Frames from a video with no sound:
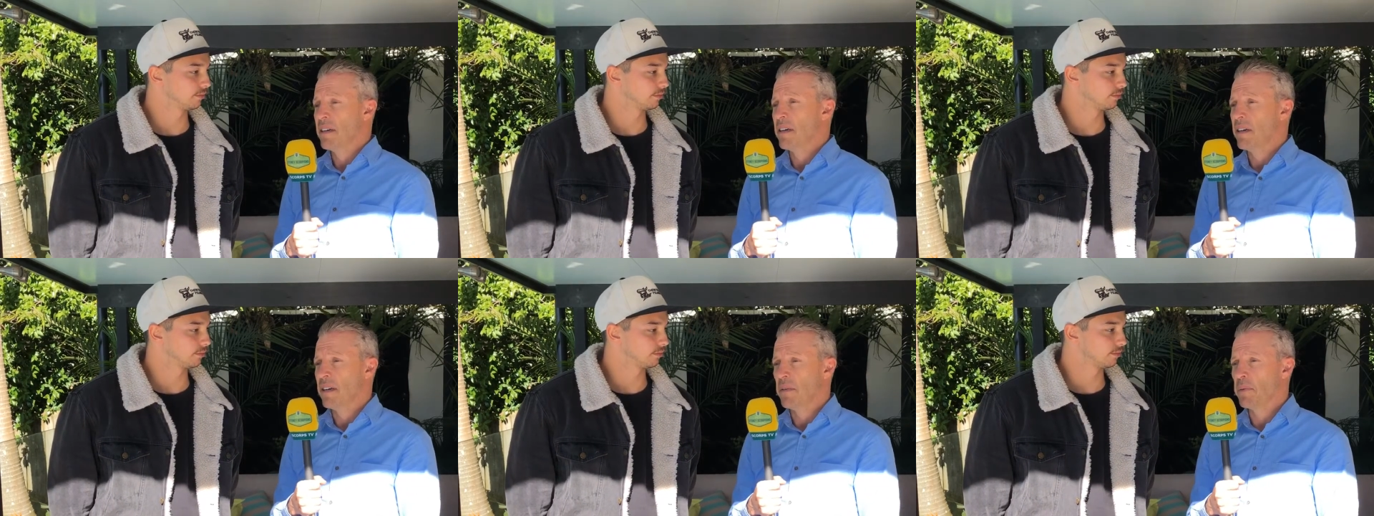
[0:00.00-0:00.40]

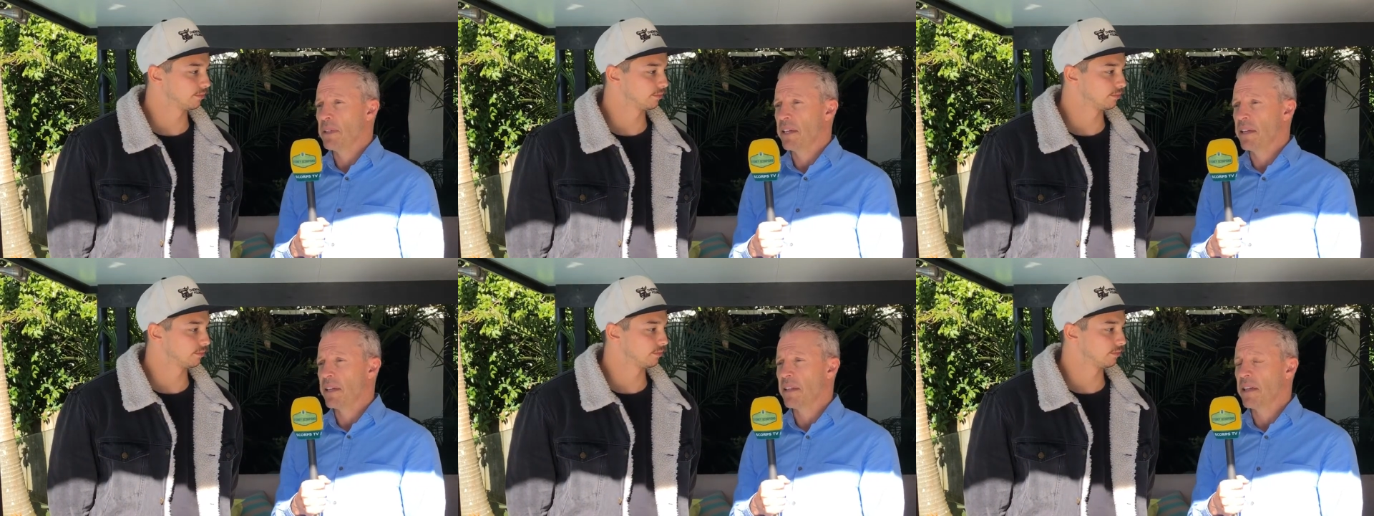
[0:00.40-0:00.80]
Speaker 1: uh, we're
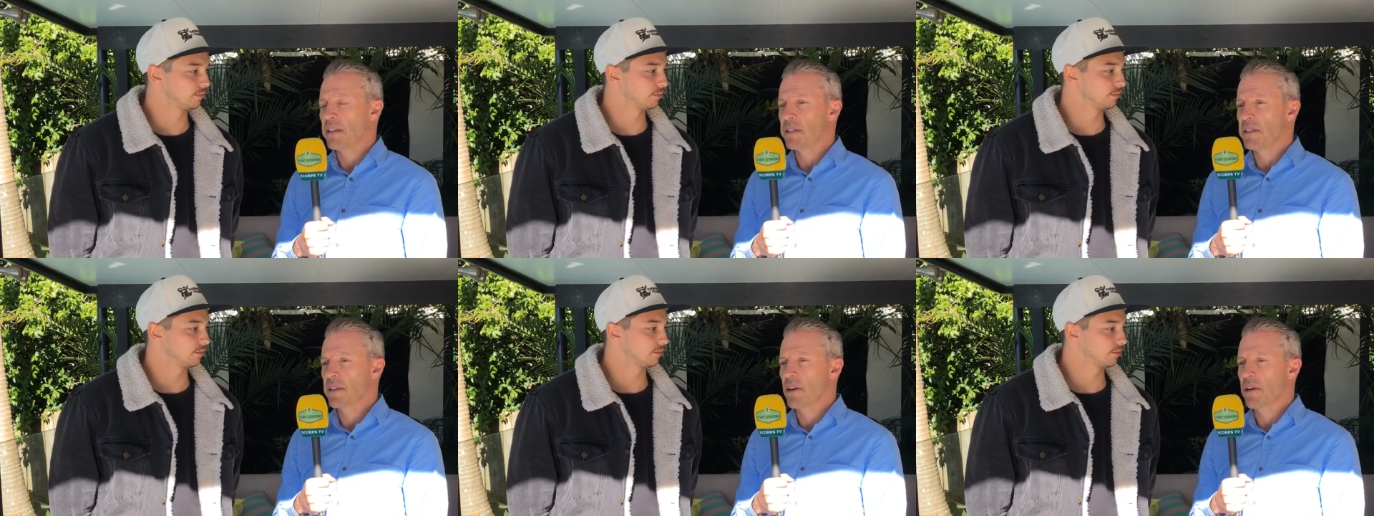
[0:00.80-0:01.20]
dealing
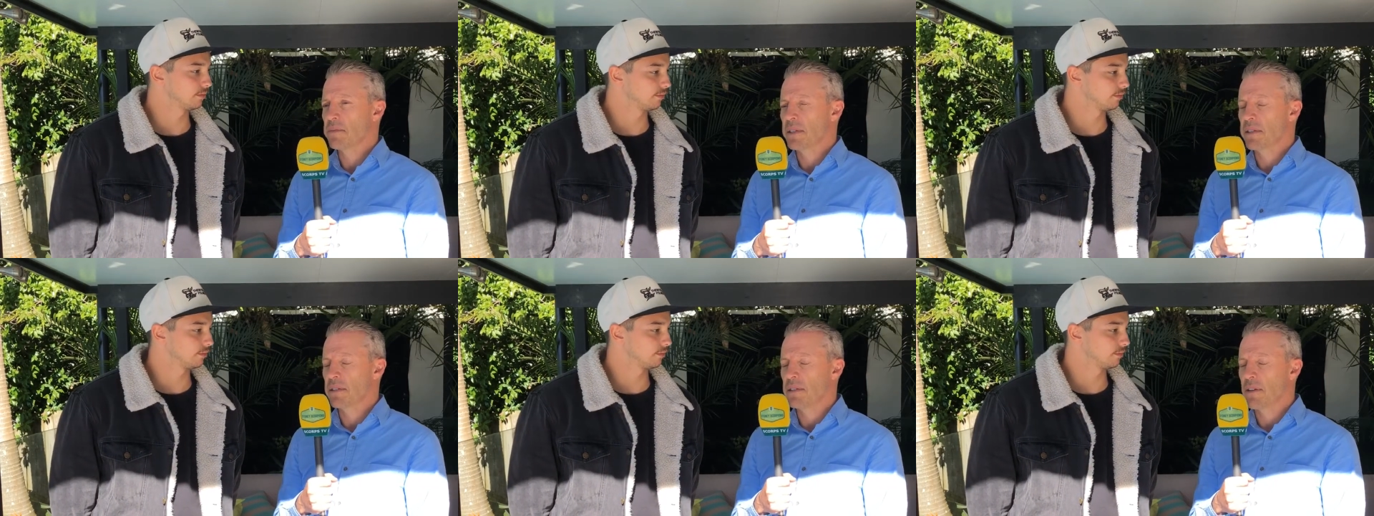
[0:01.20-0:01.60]
those
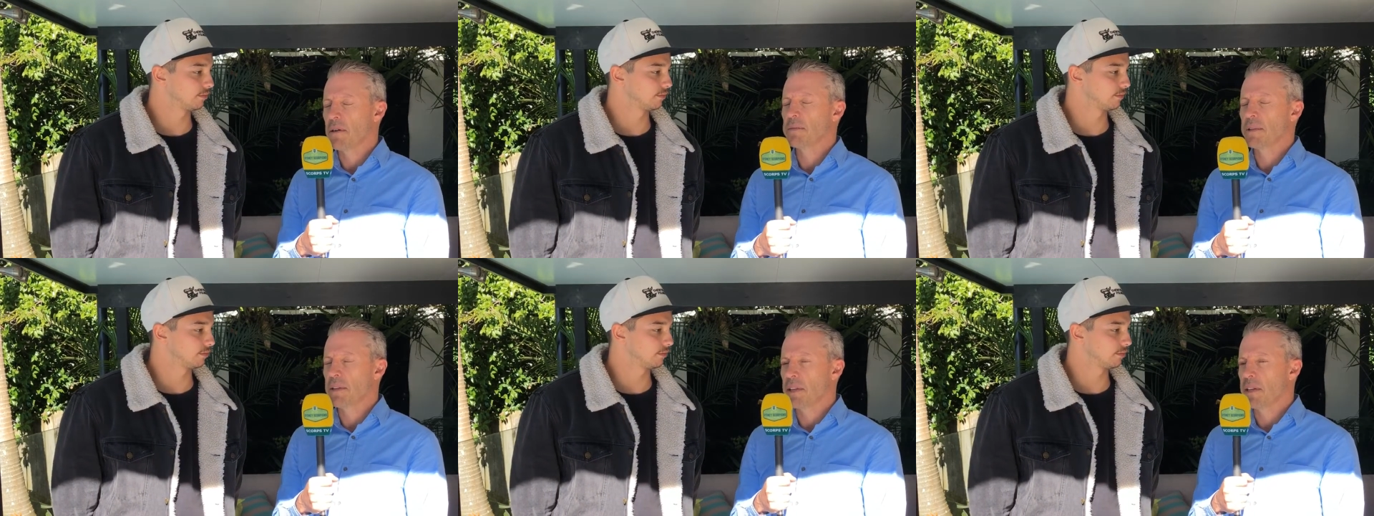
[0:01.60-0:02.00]
types, types of